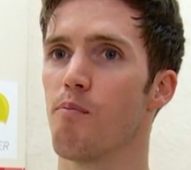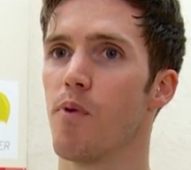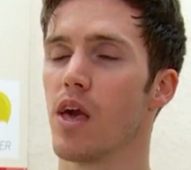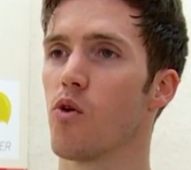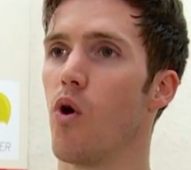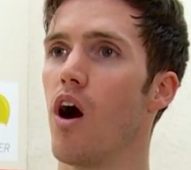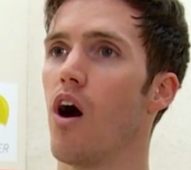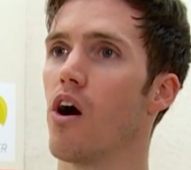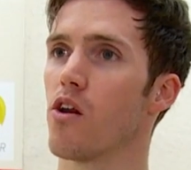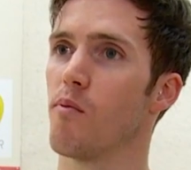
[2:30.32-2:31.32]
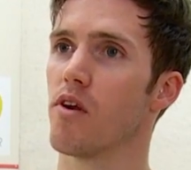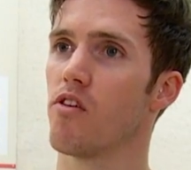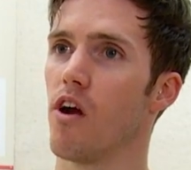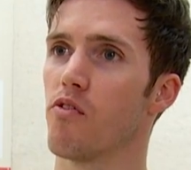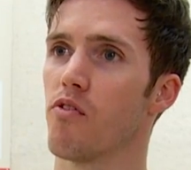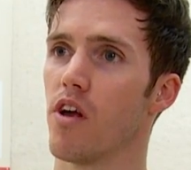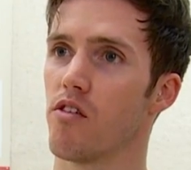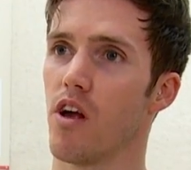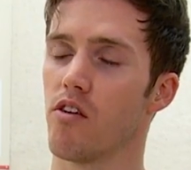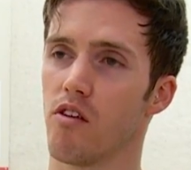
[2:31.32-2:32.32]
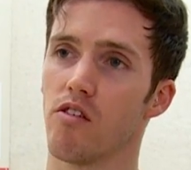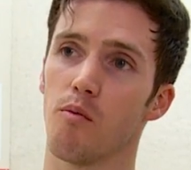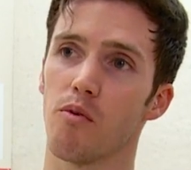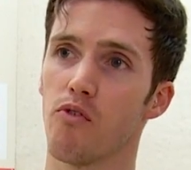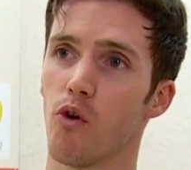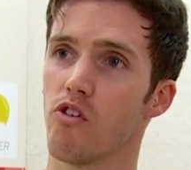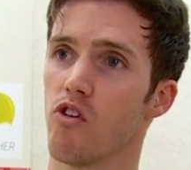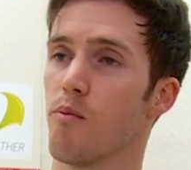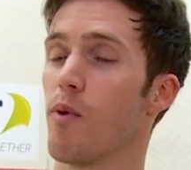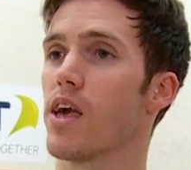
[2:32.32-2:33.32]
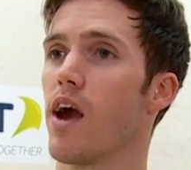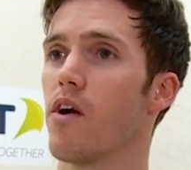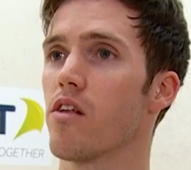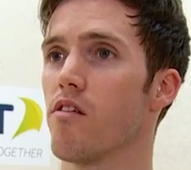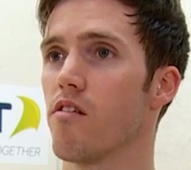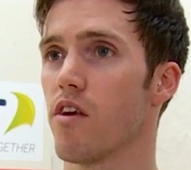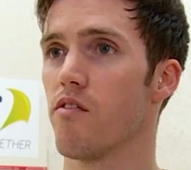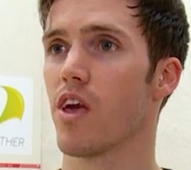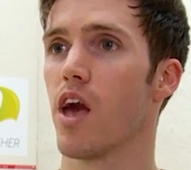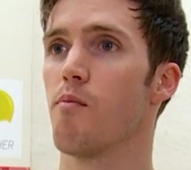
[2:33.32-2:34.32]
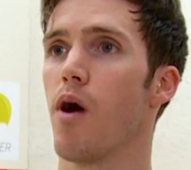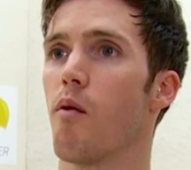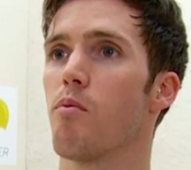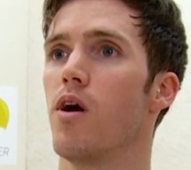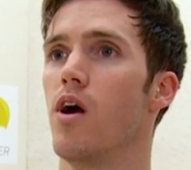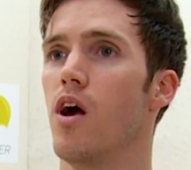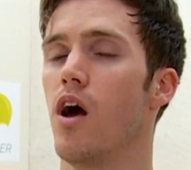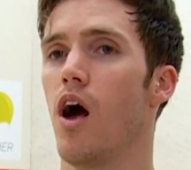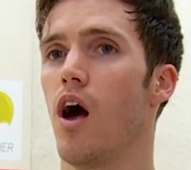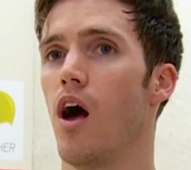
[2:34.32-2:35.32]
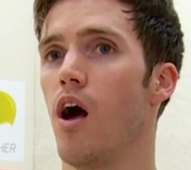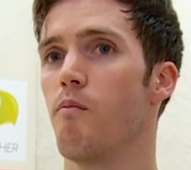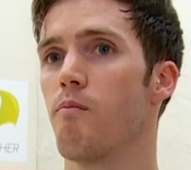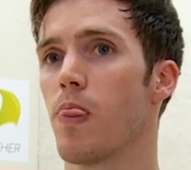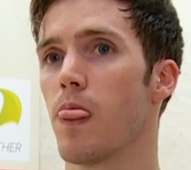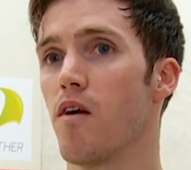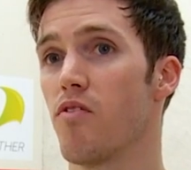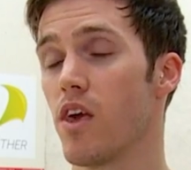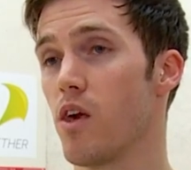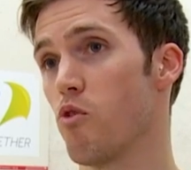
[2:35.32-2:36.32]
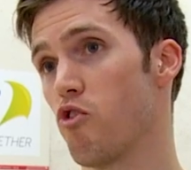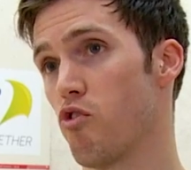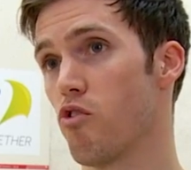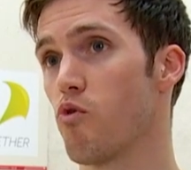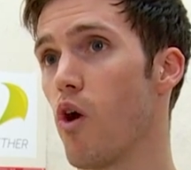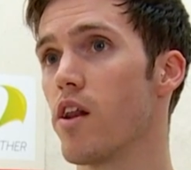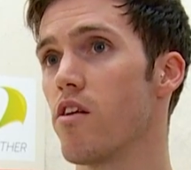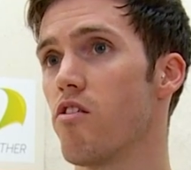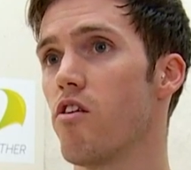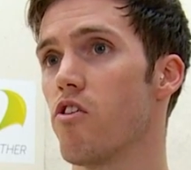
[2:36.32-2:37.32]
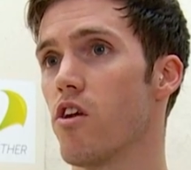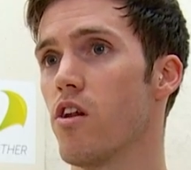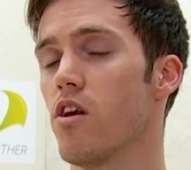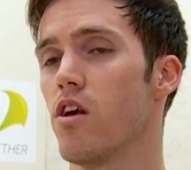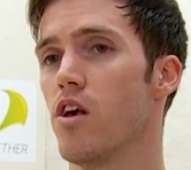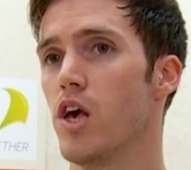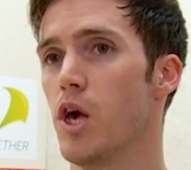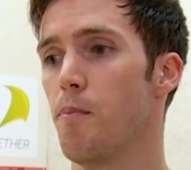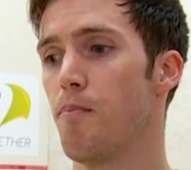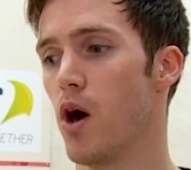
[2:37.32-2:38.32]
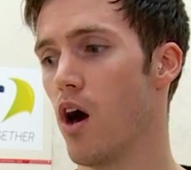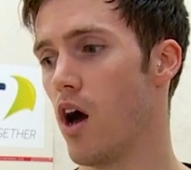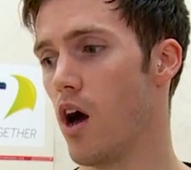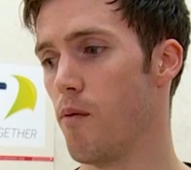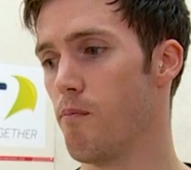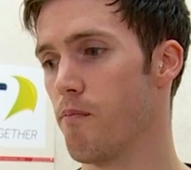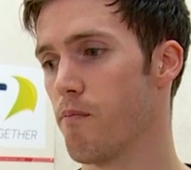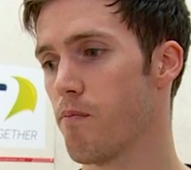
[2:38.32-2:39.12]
being quite hard on myself. As I said before, it's not in my character to give a game up. I think it was the right decision, but